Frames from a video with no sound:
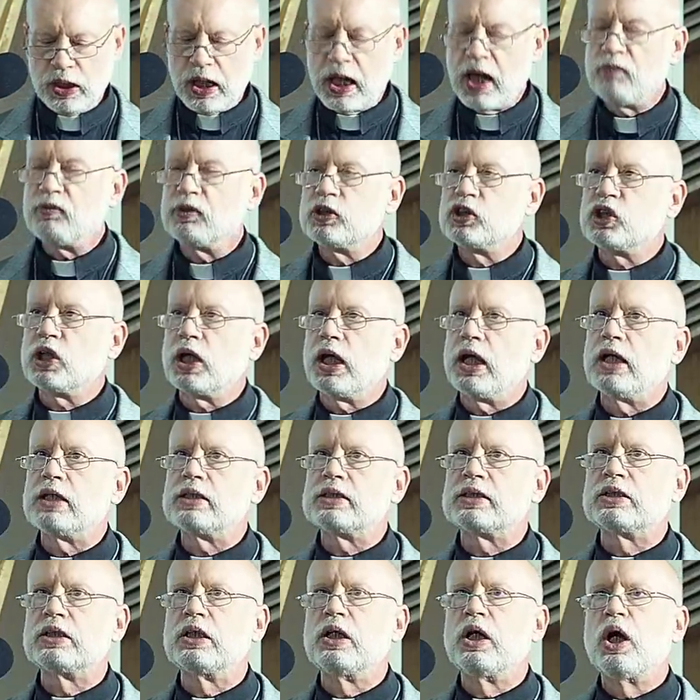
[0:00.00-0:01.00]
have a
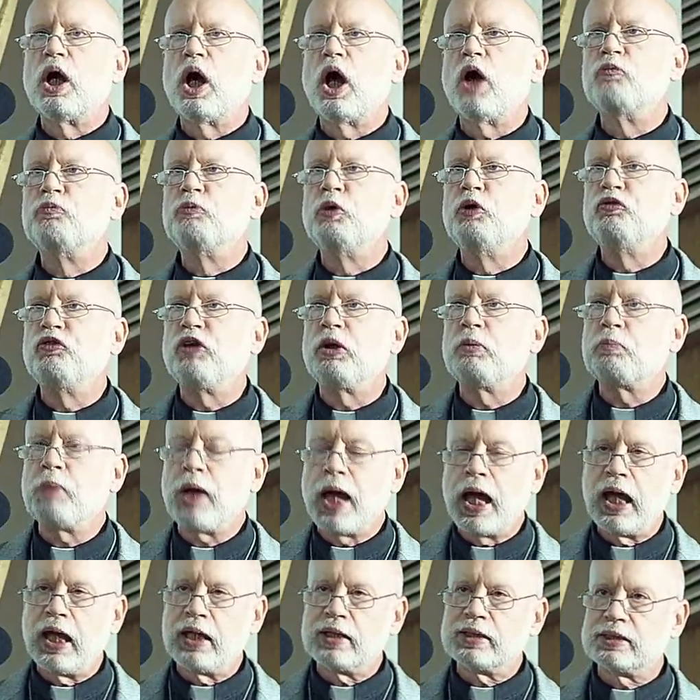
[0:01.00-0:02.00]
chance of moving
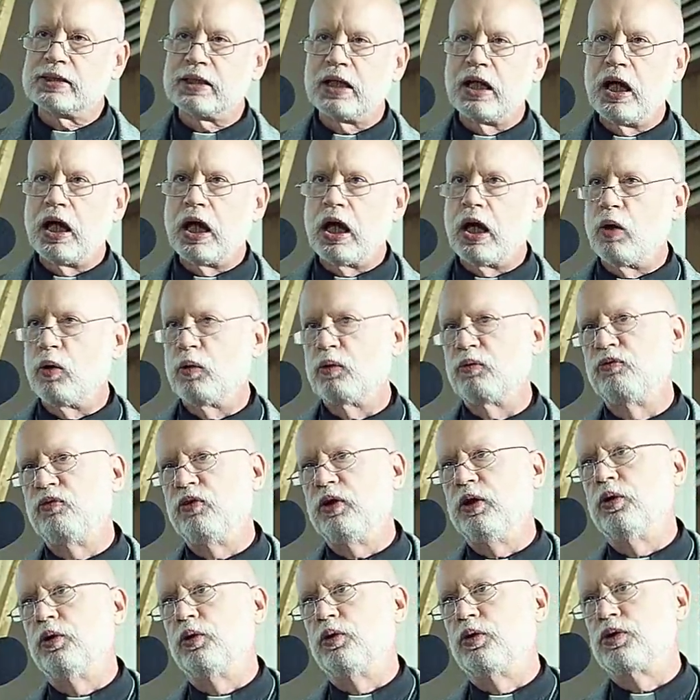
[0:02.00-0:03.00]
past our
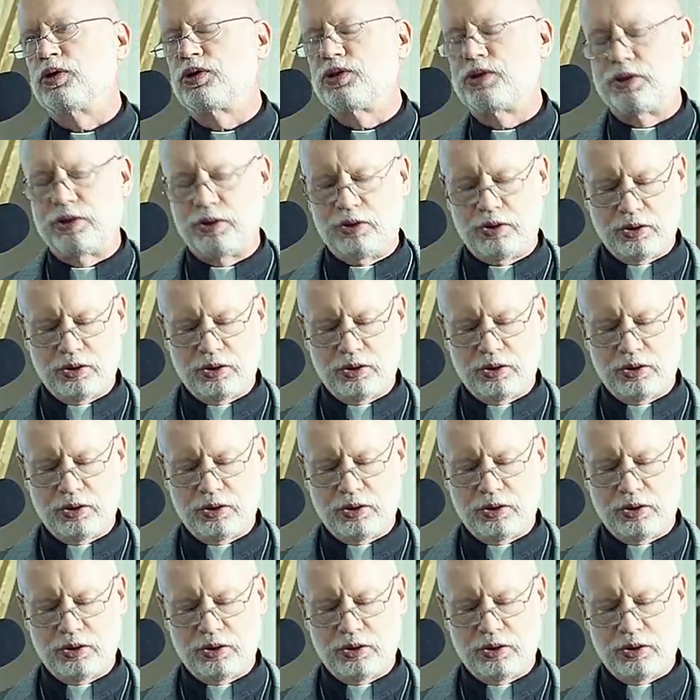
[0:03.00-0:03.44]
fears.